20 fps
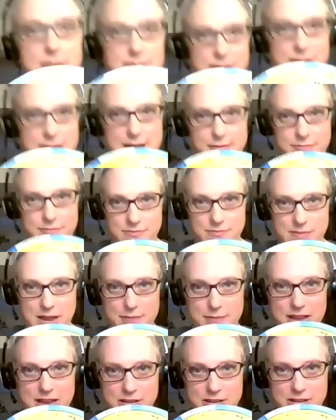and I'm
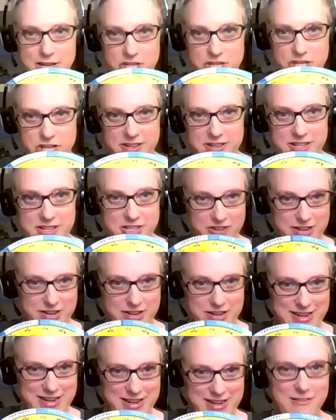not sharing the screen right
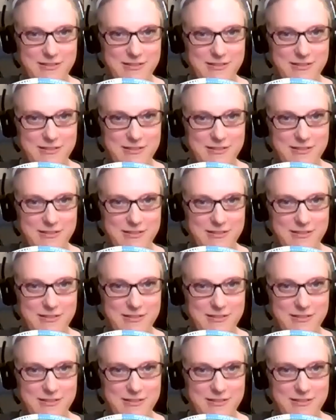now, right?